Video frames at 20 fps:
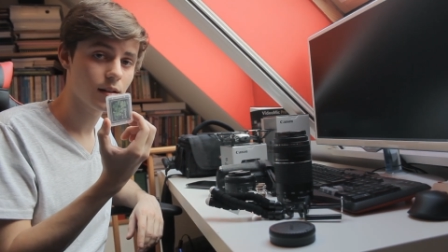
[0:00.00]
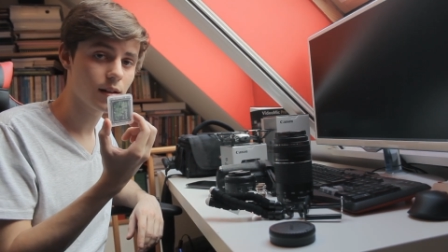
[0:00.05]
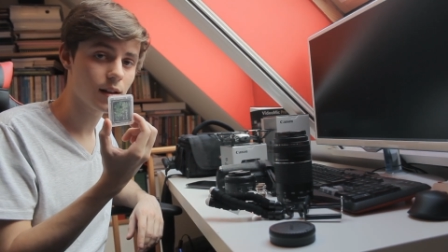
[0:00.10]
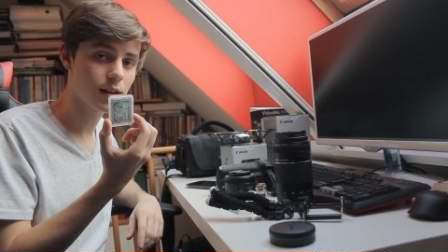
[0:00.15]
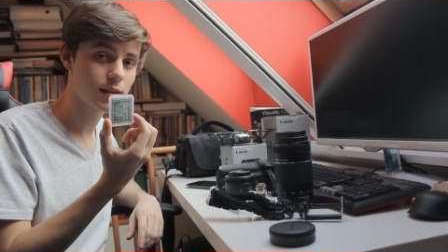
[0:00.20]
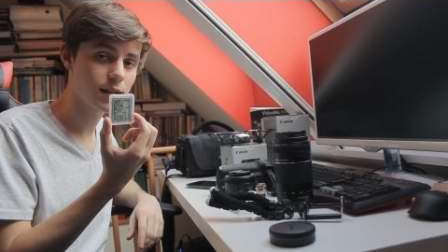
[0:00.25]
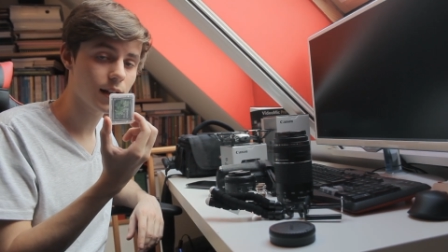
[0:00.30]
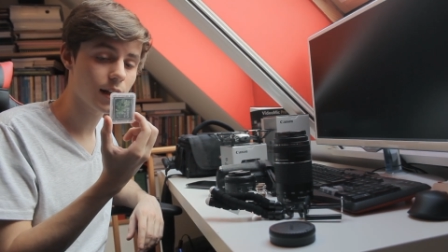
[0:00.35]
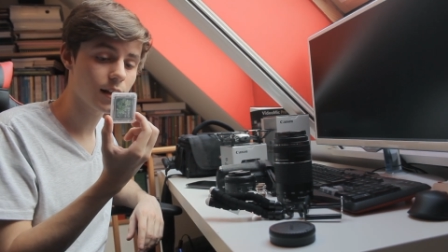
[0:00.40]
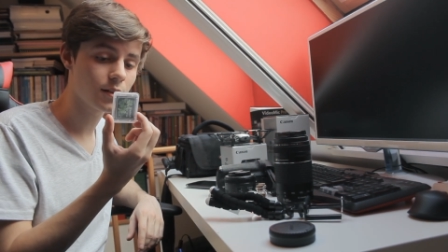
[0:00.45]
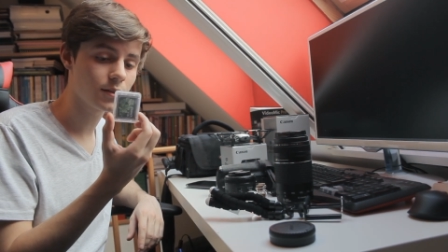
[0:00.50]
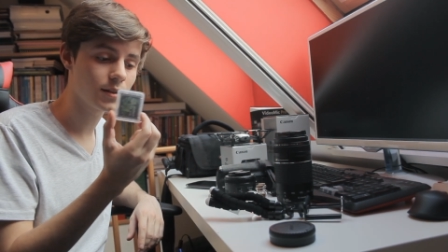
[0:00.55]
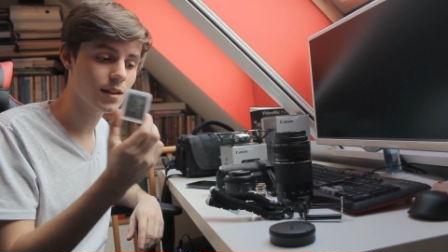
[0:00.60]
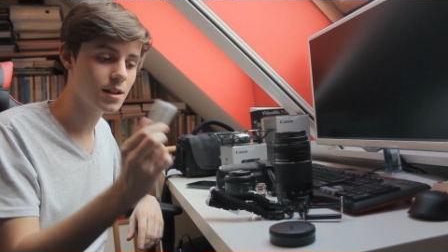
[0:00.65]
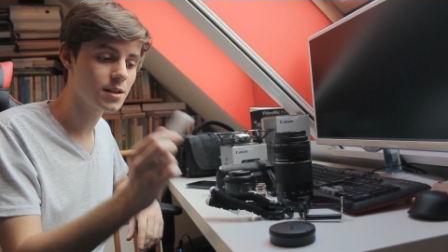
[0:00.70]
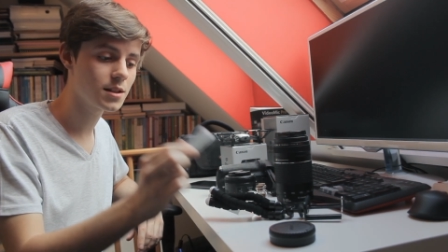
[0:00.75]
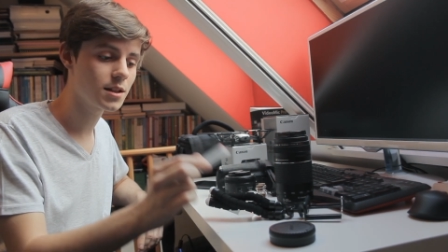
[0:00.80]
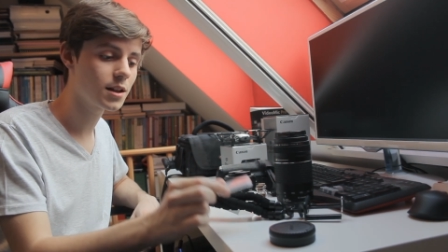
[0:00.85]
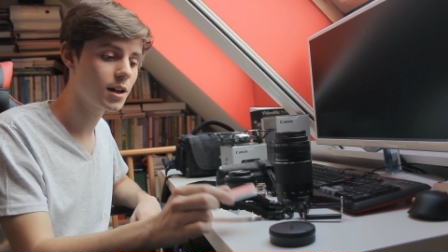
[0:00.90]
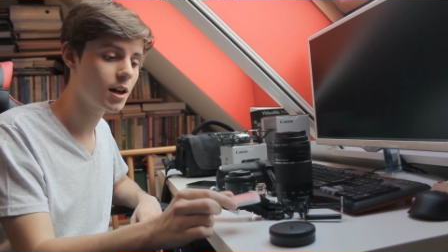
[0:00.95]
A second
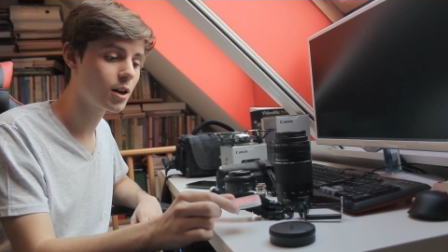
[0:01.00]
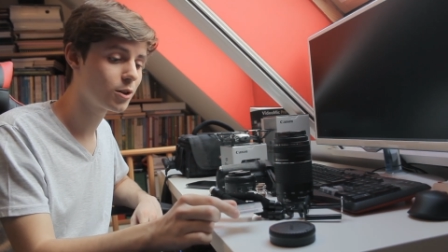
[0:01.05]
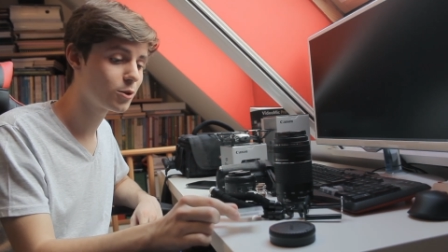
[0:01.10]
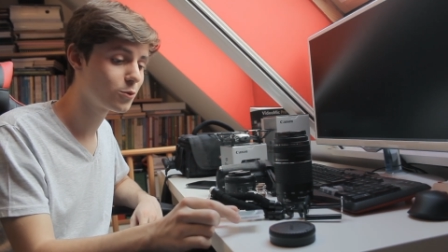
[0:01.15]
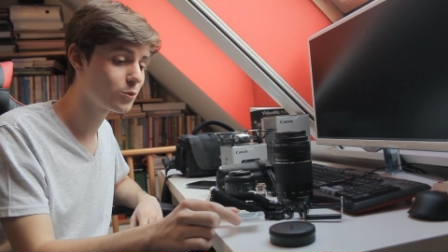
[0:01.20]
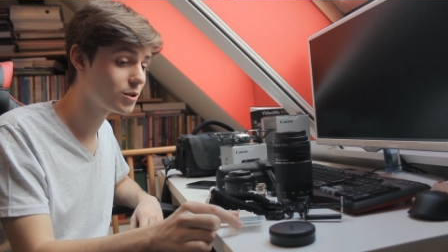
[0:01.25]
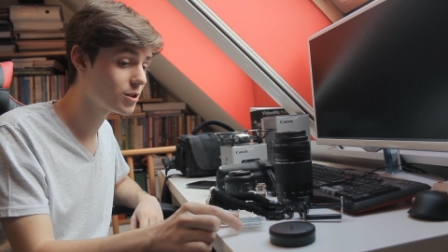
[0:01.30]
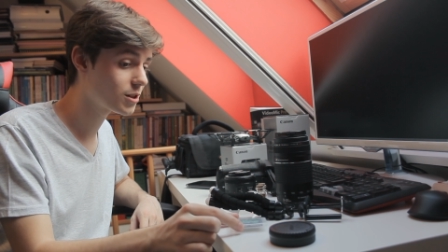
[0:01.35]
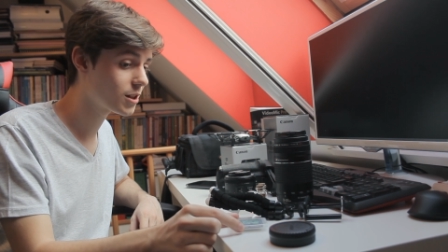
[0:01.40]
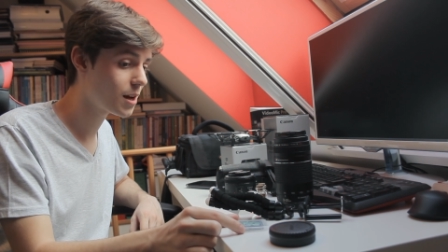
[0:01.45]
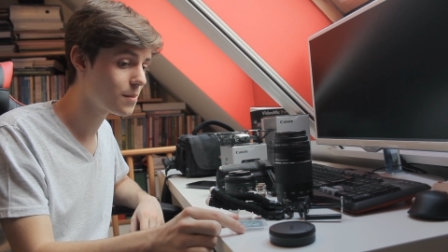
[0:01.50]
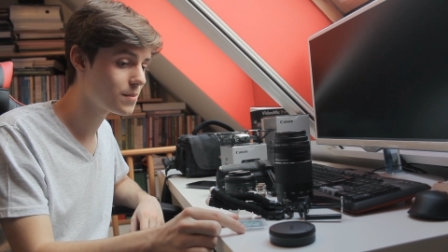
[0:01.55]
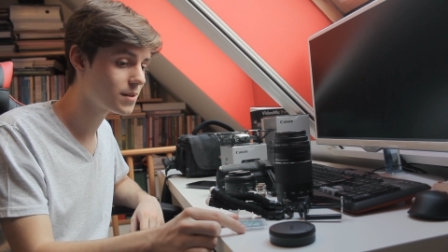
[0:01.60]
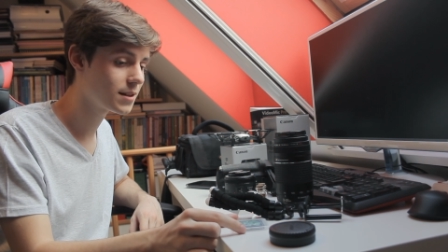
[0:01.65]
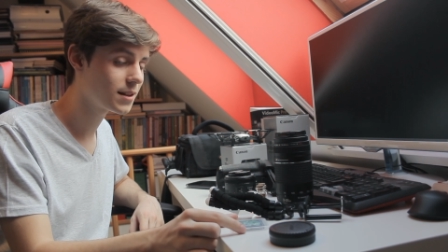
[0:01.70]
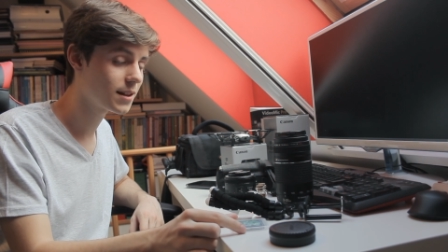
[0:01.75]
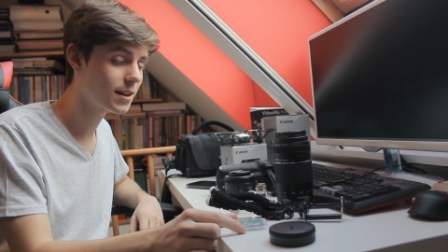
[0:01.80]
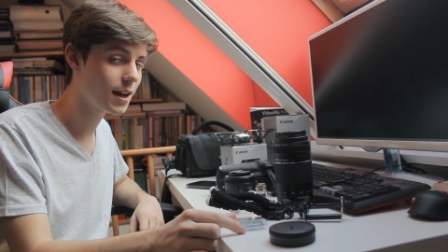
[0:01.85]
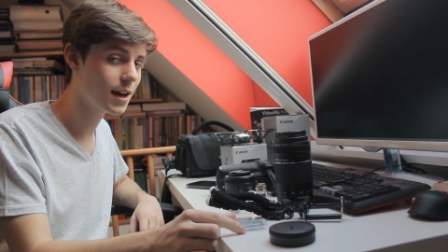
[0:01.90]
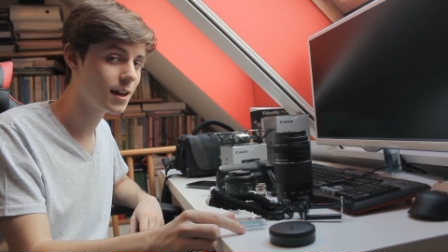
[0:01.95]
SD card which comes
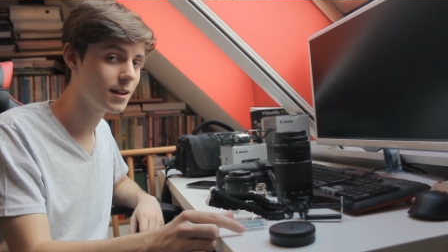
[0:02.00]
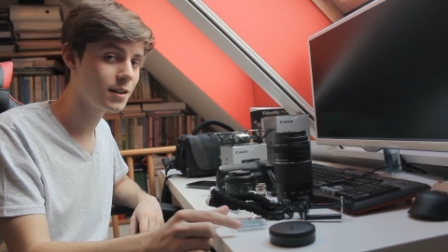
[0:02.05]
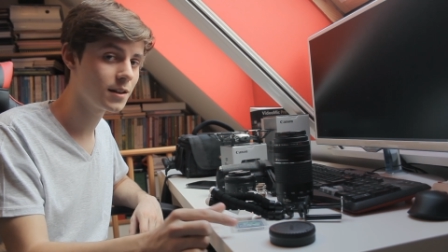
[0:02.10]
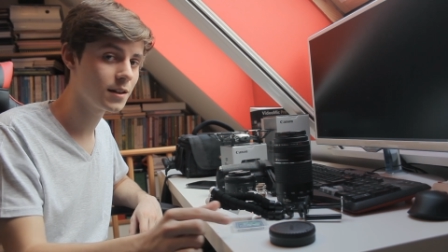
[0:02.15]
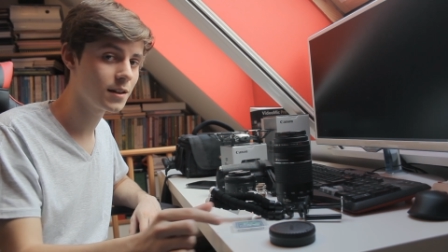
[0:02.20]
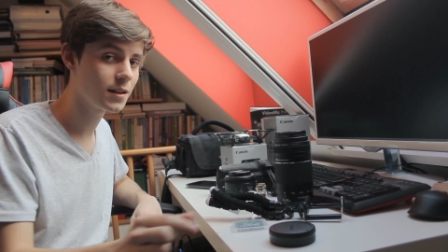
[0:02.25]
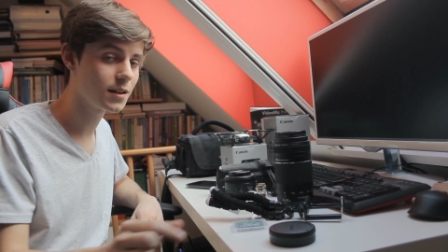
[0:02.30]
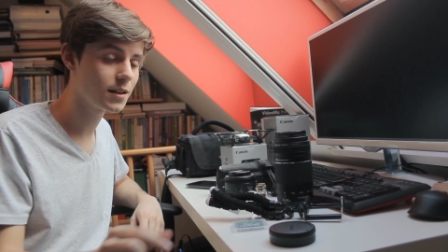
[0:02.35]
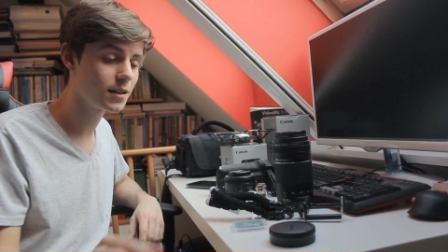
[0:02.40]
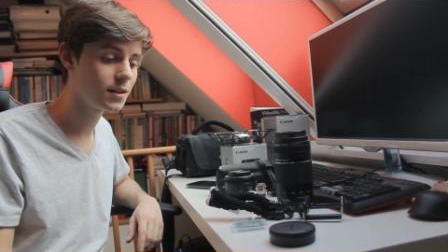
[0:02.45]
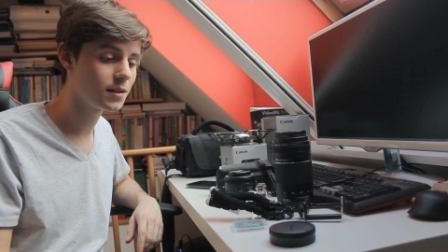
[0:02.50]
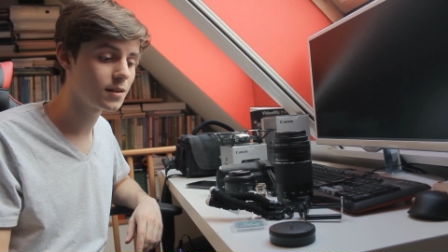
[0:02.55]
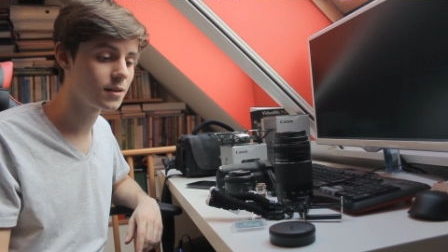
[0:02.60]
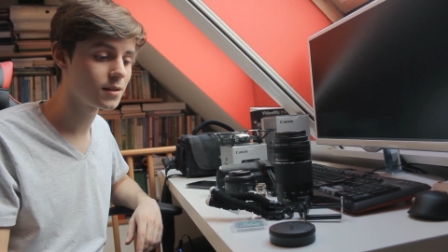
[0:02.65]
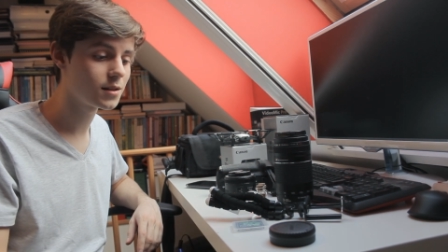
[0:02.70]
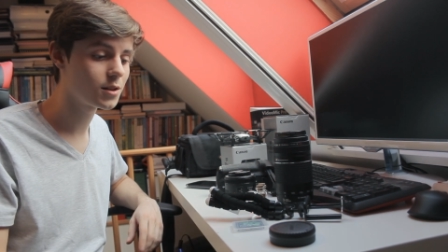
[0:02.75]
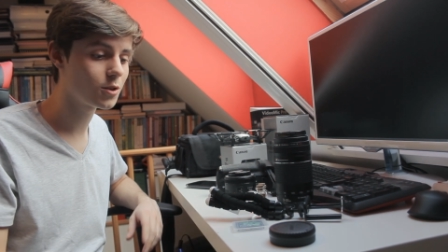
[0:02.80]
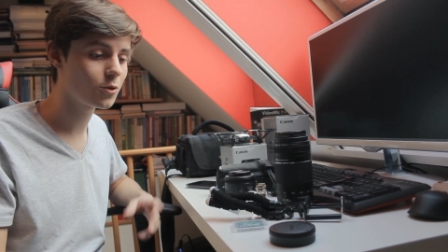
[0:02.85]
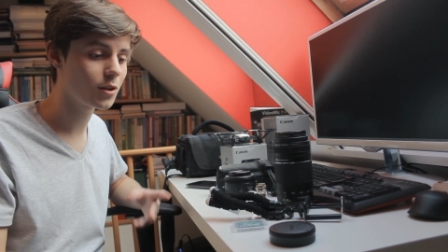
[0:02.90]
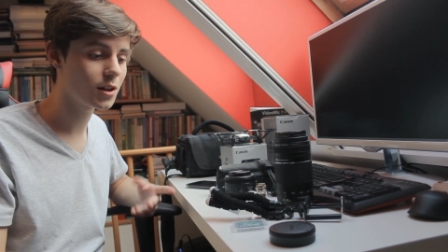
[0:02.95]
in handy
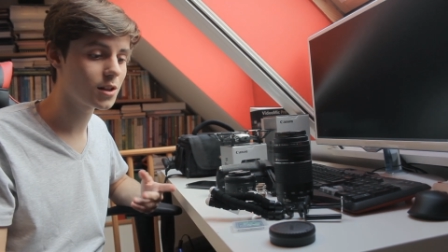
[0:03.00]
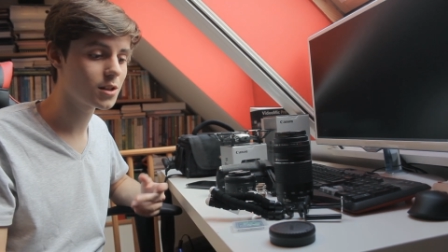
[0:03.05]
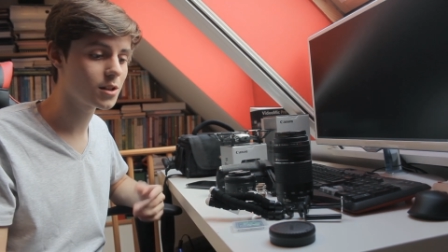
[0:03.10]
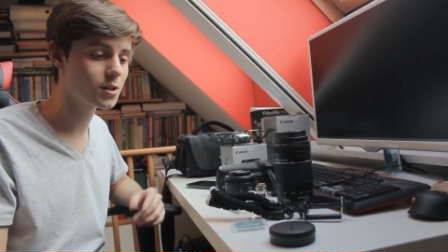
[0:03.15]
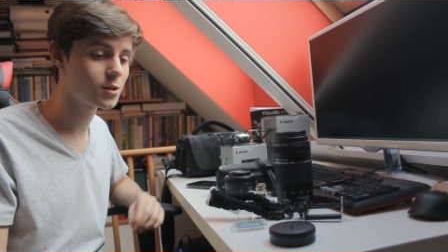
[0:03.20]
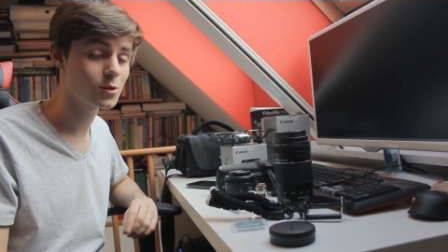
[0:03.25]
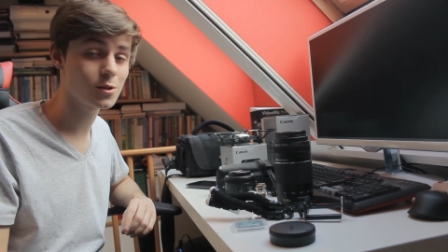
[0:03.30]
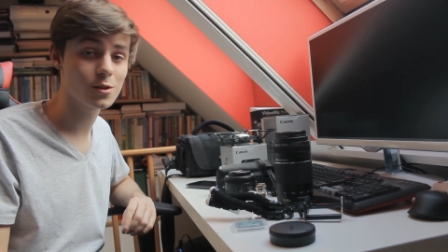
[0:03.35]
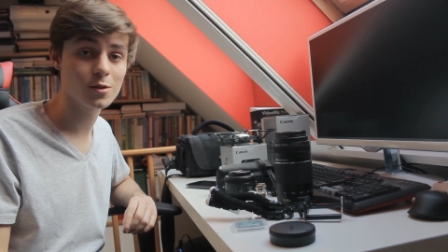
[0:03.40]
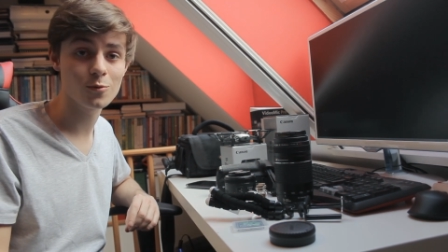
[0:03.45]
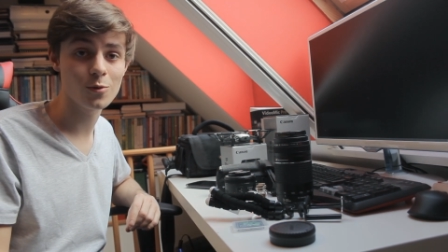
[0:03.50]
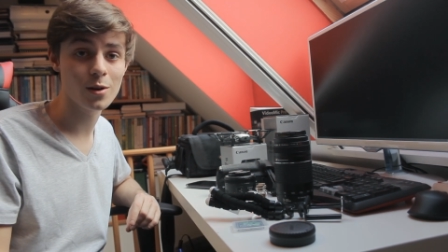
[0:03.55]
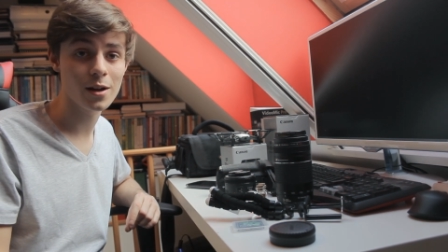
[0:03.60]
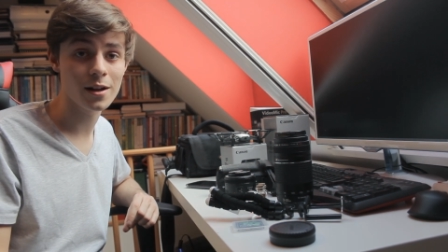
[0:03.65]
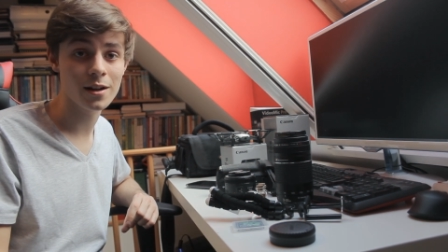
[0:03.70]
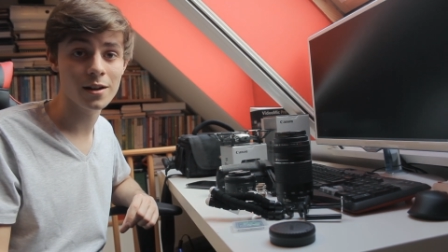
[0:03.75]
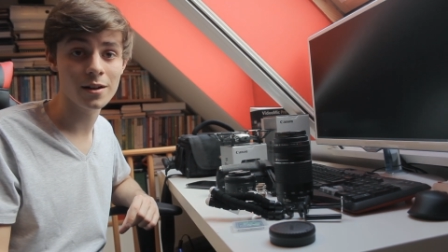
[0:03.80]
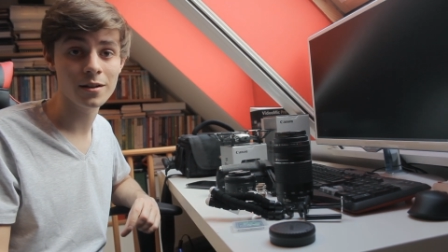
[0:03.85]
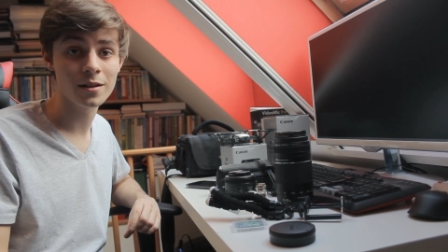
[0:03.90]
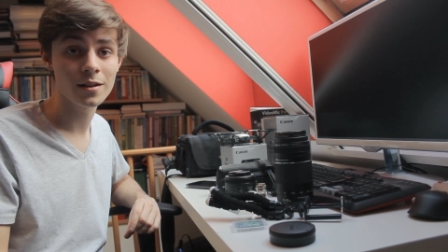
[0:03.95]
in situations
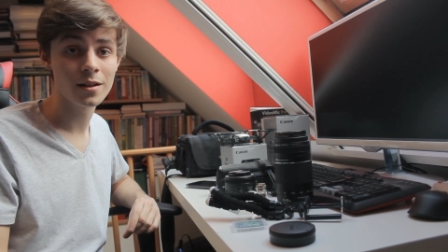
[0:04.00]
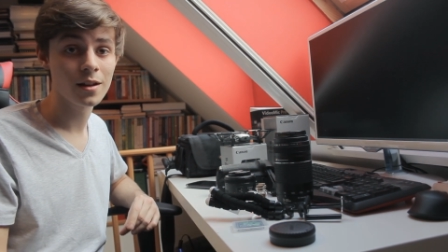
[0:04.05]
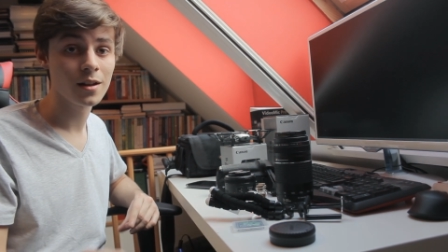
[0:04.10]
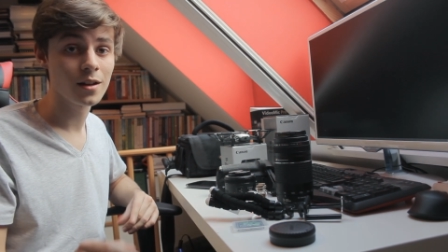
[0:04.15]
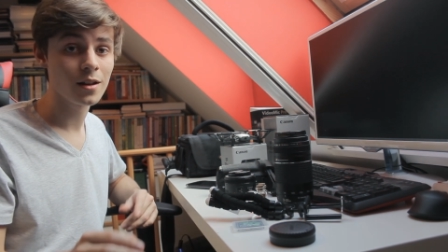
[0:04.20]
when